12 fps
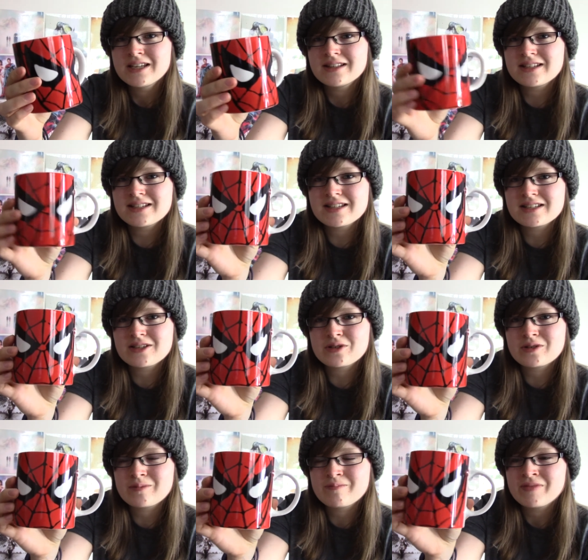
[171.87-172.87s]
This is
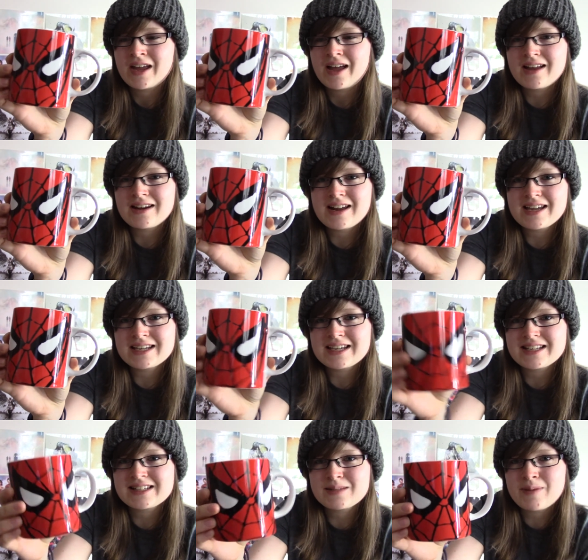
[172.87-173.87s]
cool. I like
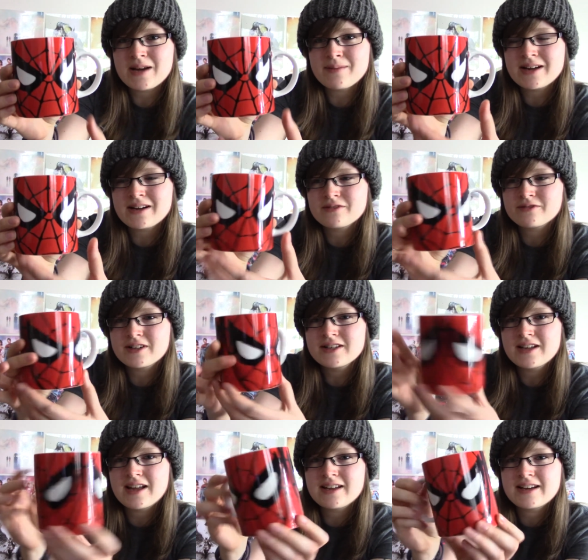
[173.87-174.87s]
it. Spider-Man on the front
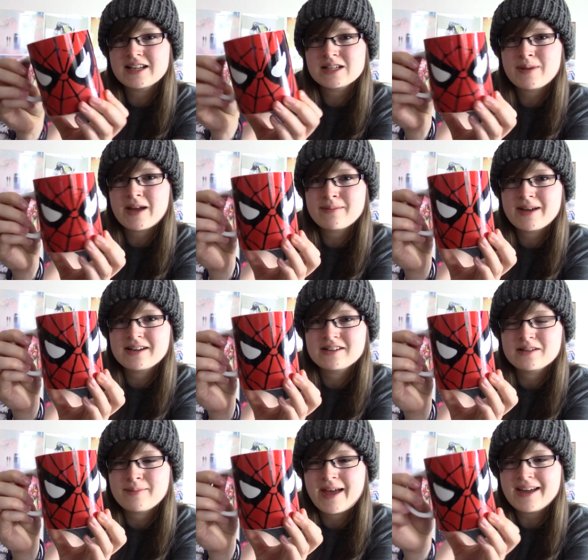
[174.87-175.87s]
and then Spider-Man
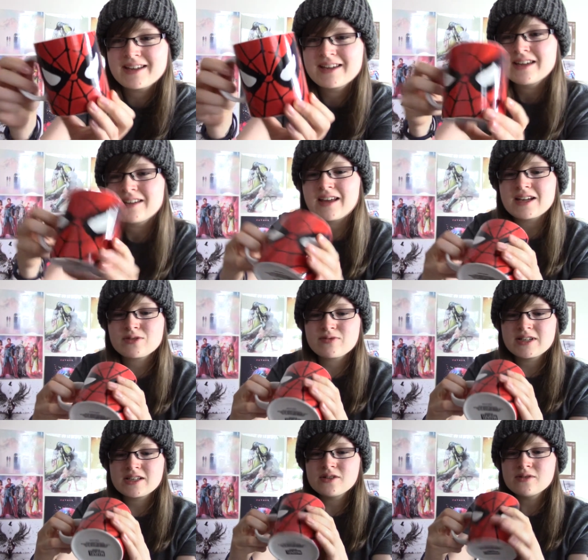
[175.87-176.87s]
on the back. That is
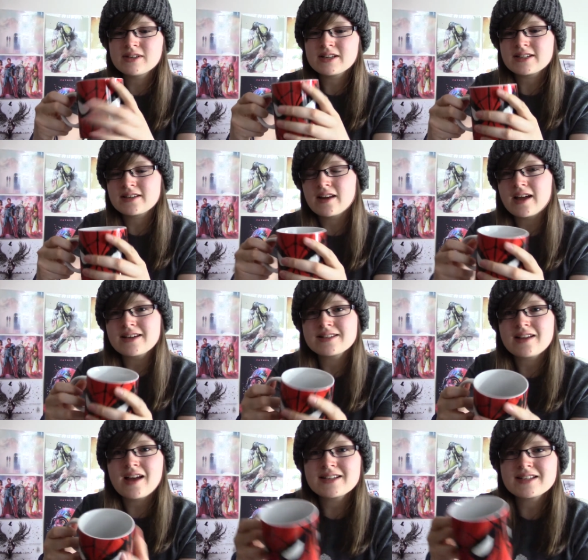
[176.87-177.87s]
really cool, and it's a nice
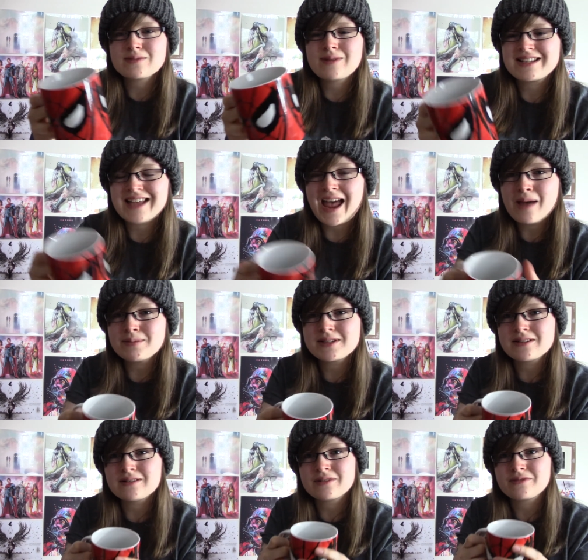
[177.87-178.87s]
size as well. It's
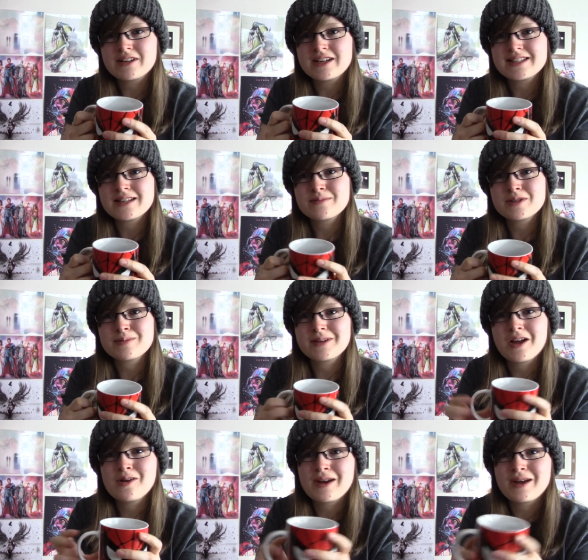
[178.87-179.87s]
absolutely freezing. It must be
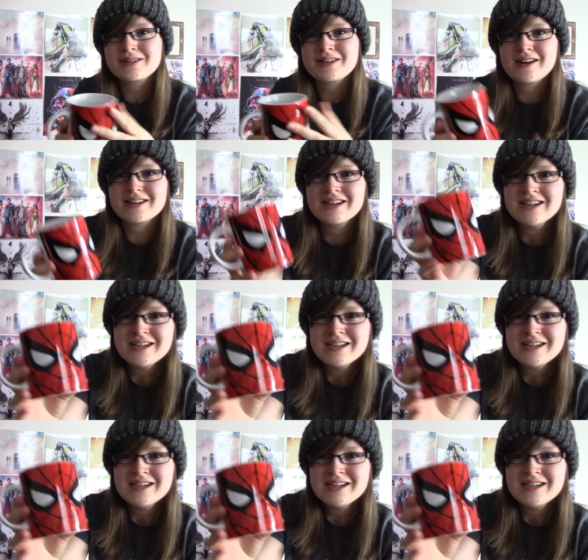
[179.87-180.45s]
cold outside.